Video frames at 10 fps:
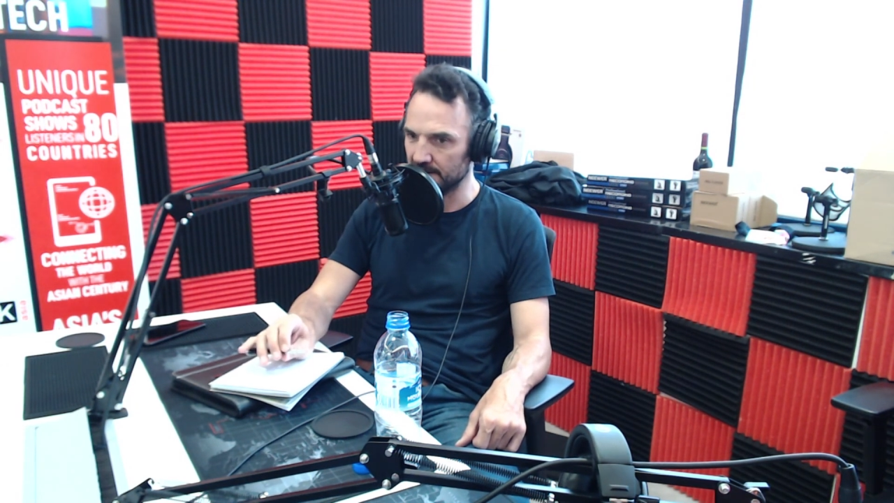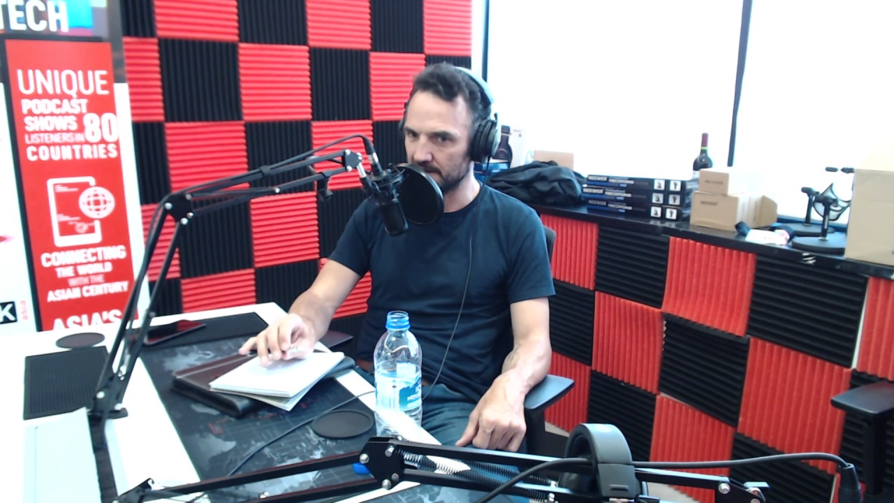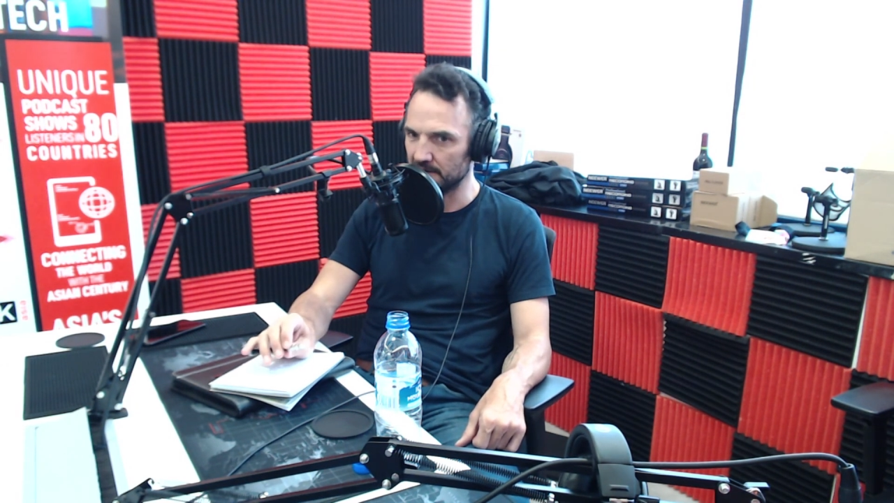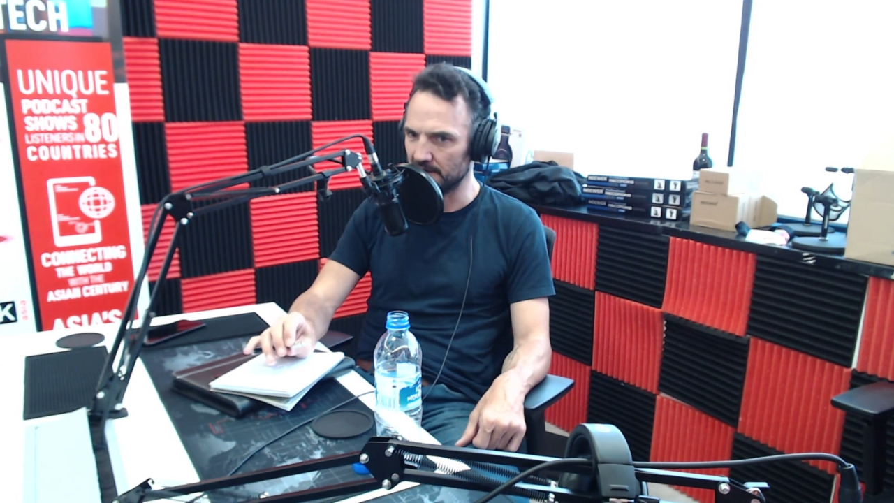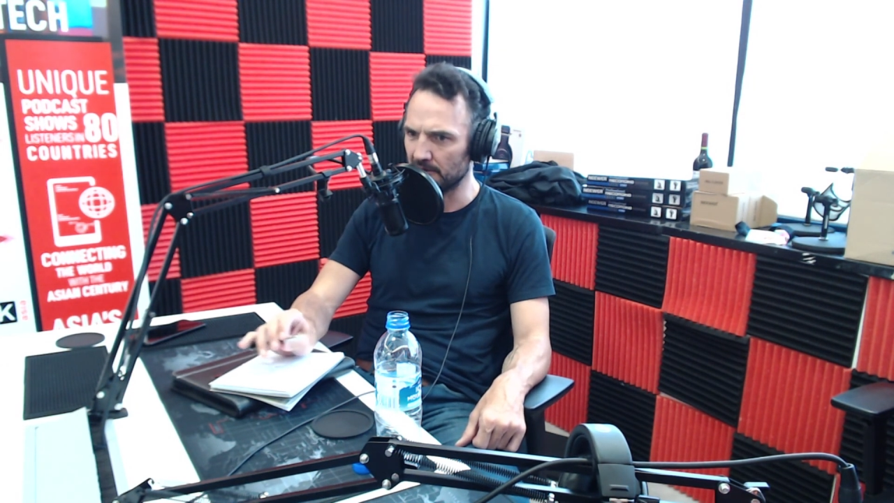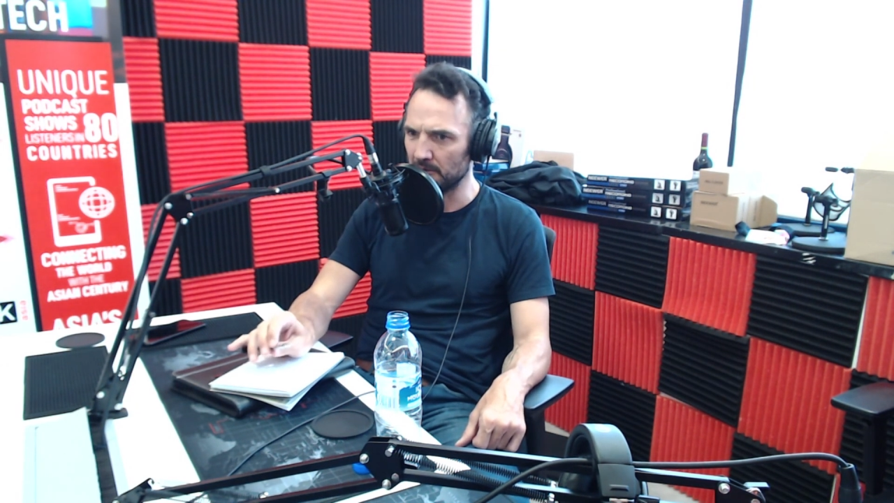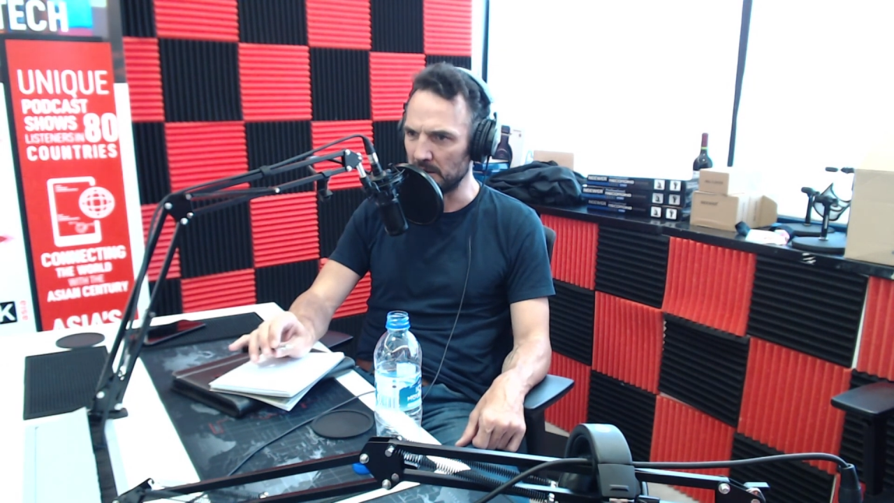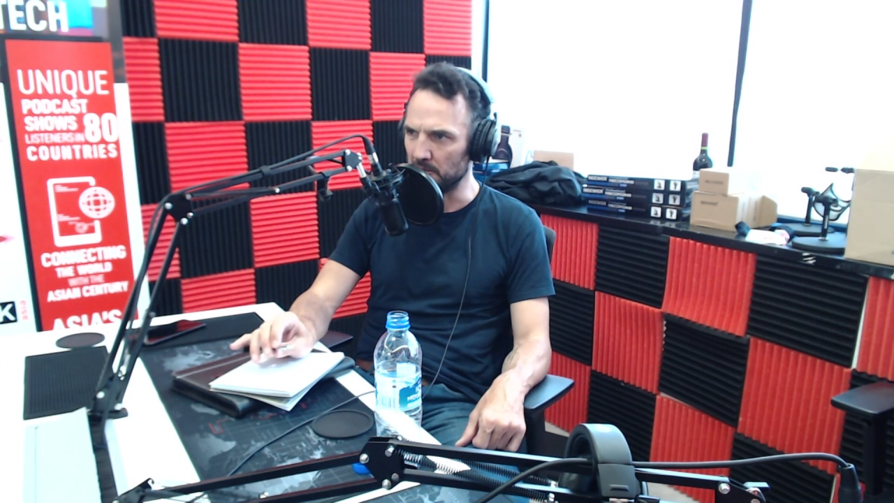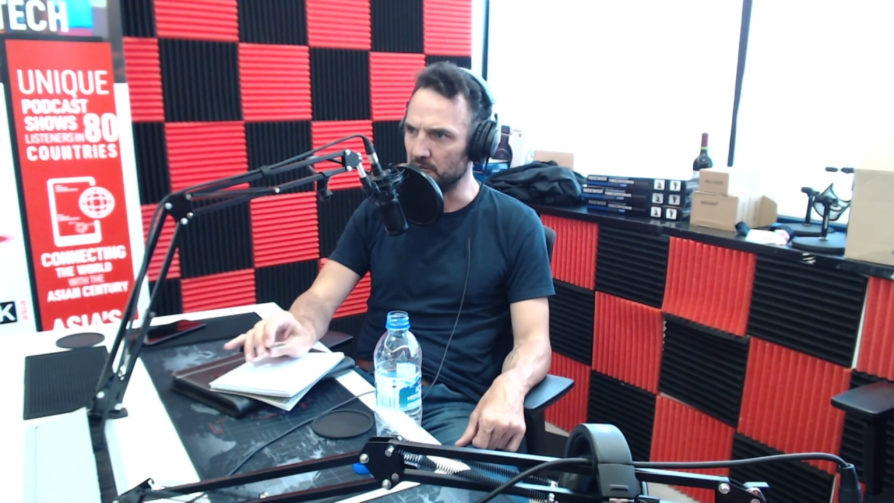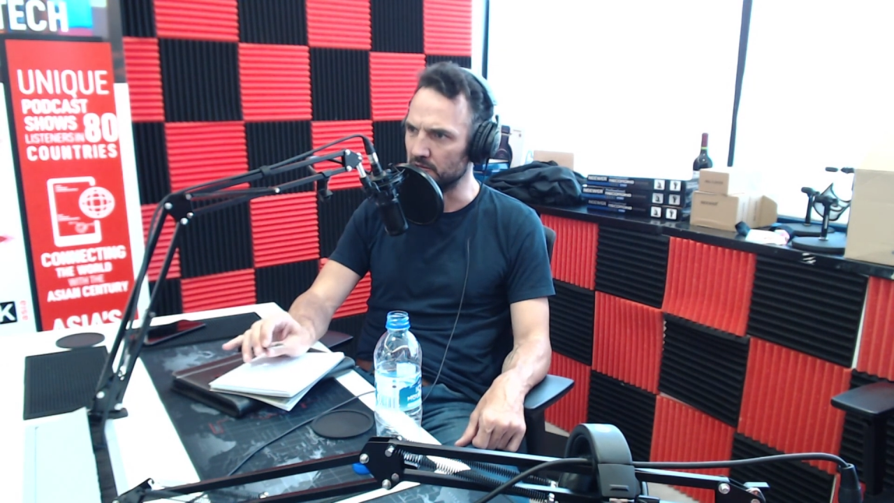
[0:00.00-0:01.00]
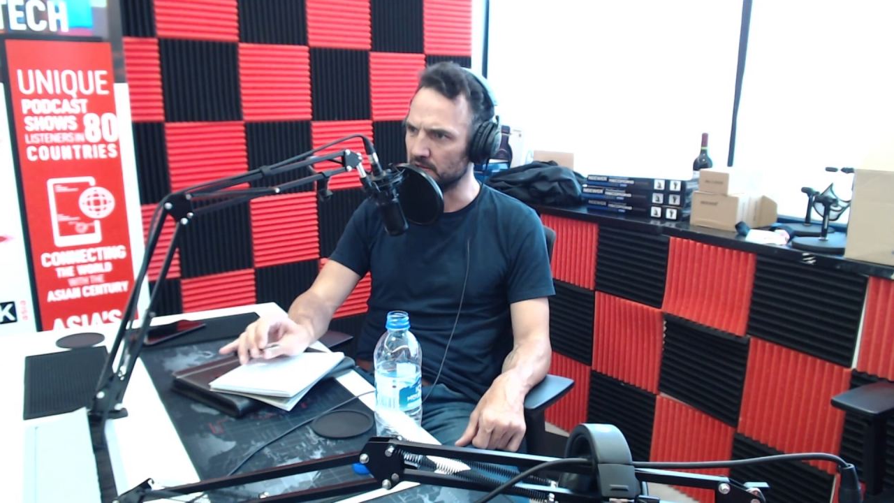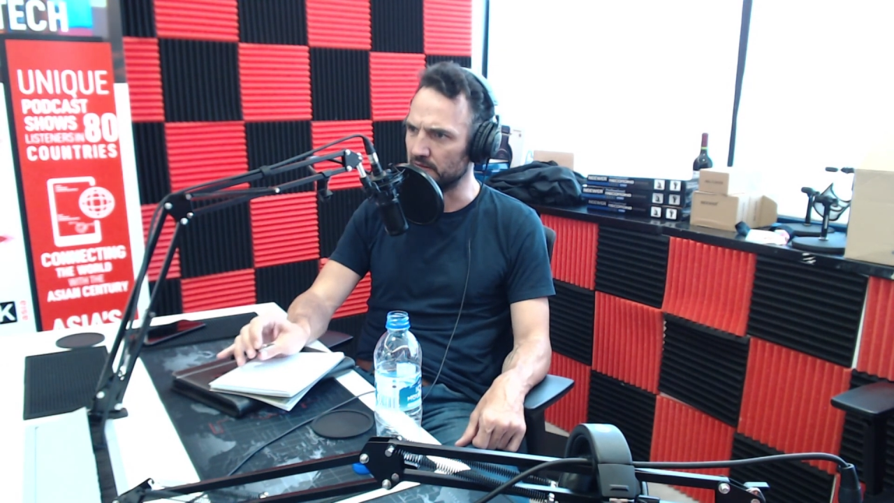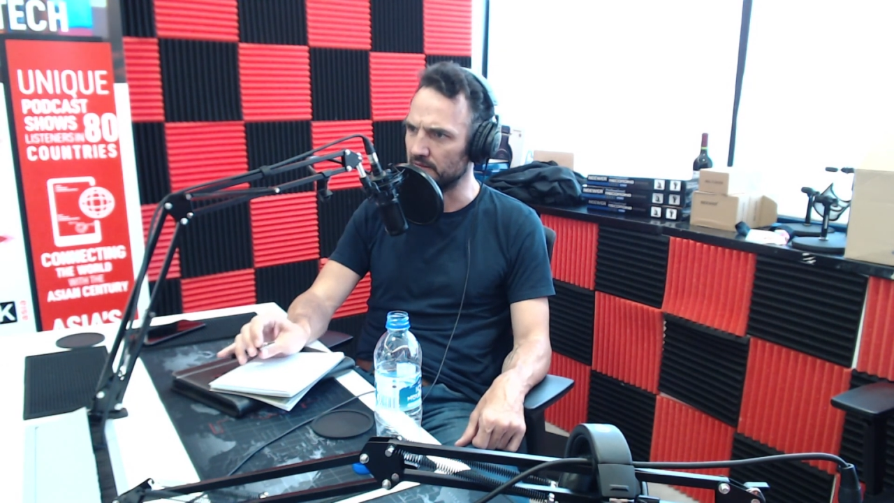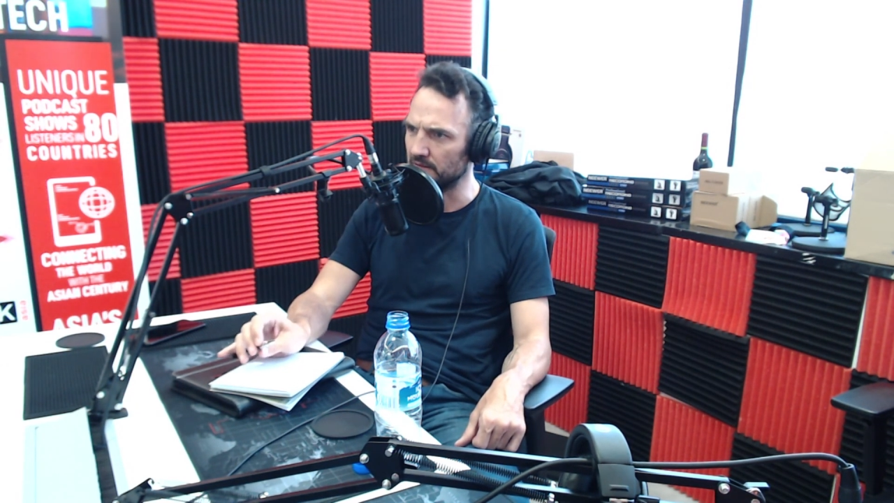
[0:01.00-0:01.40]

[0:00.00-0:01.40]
So there are people sort of